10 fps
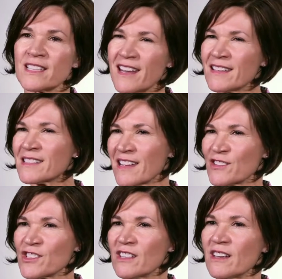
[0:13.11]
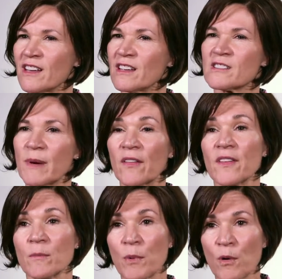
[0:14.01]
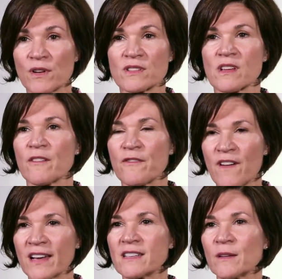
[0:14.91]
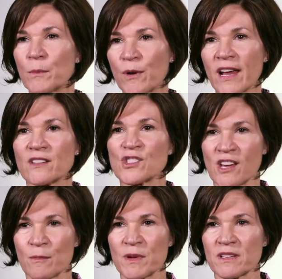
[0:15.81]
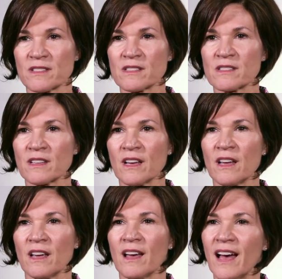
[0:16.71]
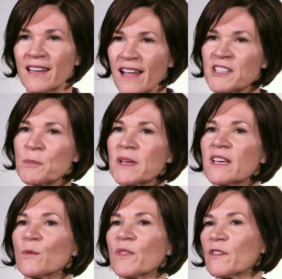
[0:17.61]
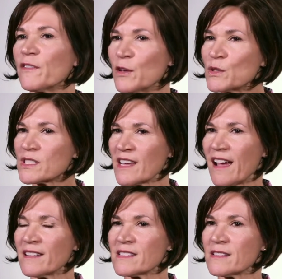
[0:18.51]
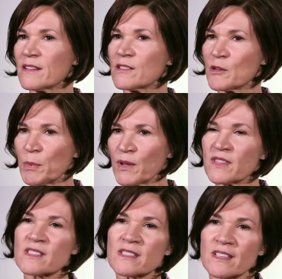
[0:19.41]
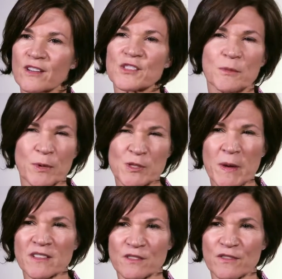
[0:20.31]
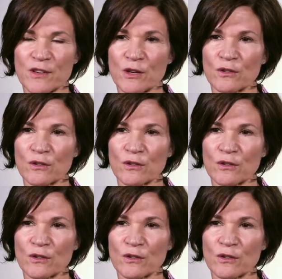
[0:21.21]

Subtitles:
Today's session is about the importance of finding brand champions. I'd like to begin with a few stats to put this discussion in perspective for